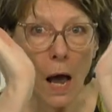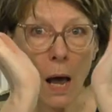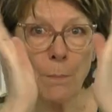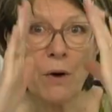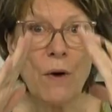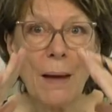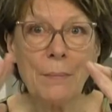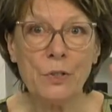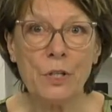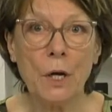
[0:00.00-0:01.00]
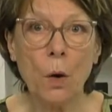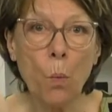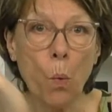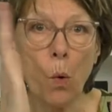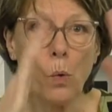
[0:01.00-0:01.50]
a parameter, a
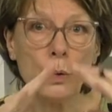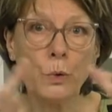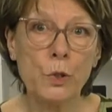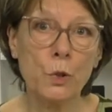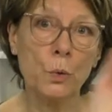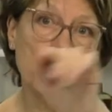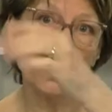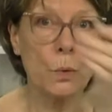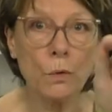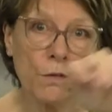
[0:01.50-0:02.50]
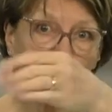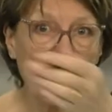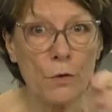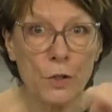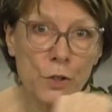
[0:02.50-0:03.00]
wall to
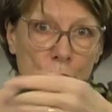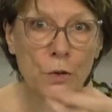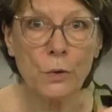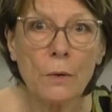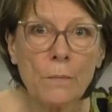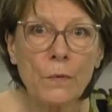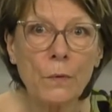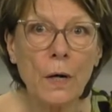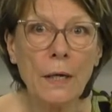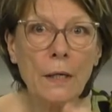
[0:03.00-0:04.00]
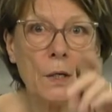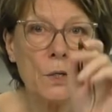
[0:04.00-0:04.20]
flourish to, right?